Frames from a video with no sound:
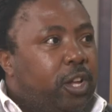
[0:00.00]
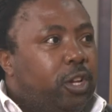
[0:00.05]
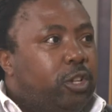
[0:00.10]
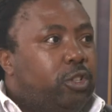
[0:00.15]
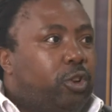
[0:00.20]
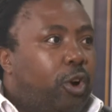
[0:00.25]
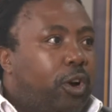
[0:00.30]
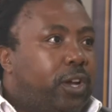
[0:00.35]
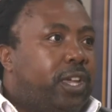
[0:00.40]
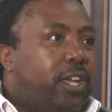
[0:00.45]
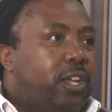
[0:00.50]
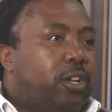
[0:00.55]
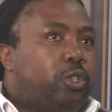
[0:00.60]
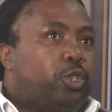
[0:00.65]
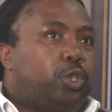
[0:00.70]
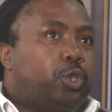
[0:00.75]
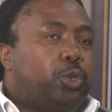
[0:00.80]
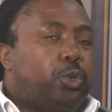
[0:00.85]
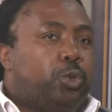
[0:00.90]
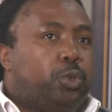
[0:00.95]
talking
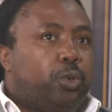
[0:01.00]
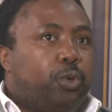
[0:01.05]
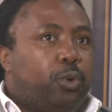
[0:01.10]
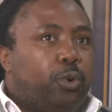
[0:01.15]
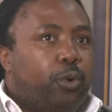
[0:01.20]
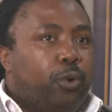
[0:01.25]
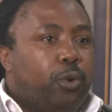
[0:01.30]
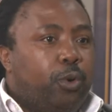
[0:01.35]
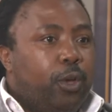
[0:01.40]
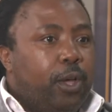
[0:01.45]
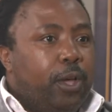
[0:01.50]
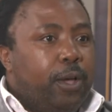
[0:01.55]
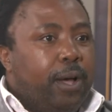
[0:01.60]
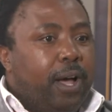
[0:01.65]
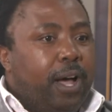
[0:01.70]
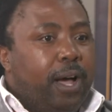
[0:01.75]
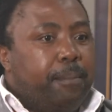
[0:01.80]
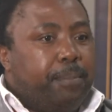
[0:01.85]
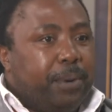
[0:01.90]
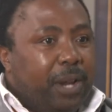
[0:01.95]
to
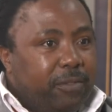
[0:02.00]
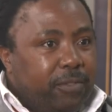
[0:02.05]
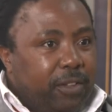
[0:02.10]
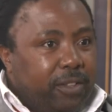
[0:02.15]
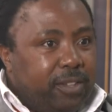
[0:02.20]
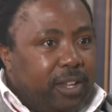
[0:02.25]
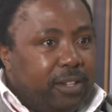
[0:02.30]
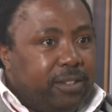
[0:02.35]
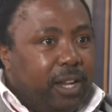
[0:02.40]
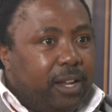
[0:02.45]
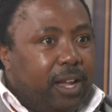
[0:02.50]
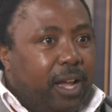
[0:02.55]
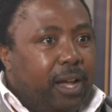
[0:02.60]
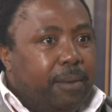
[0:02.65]
private sector,